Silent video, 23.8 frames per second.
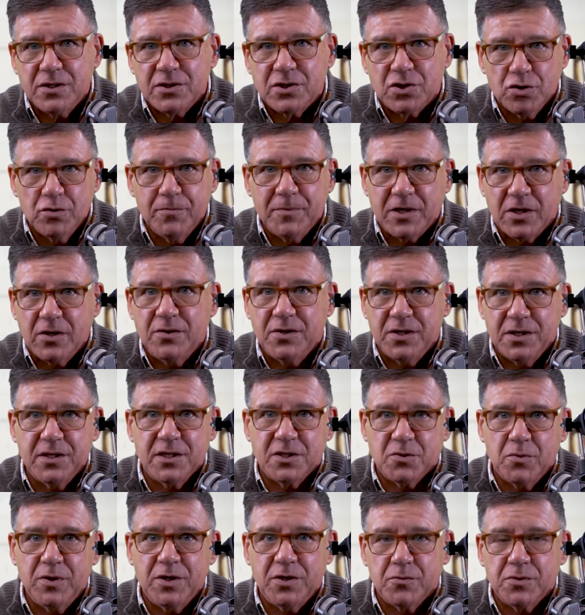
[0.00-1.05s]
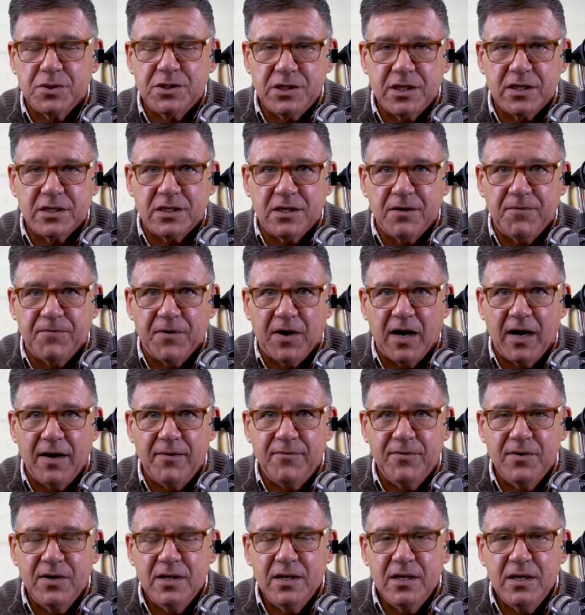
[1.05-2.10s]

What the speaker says: assuming you did this when you were 65,